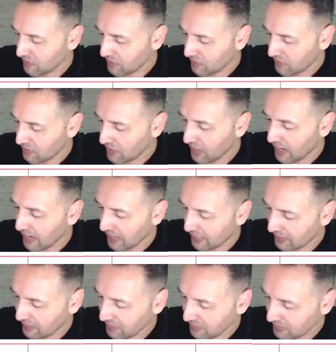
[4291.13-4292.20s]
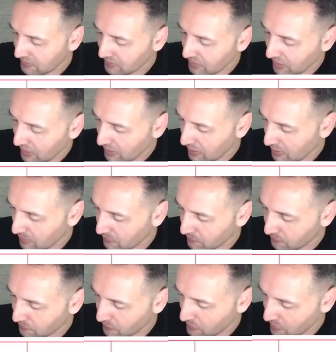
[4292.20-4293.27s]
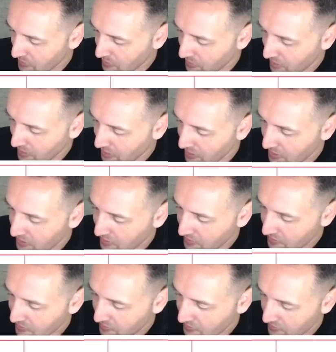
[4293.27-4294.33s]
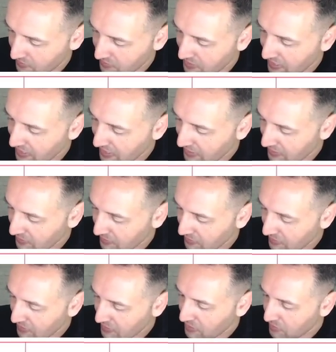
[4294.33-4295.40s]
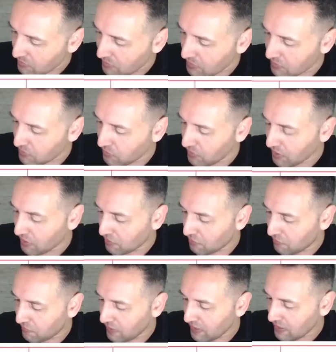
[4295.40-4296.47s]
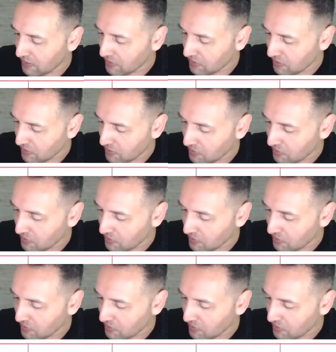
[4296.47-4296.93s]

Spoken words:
9. There, down, but doing it fast.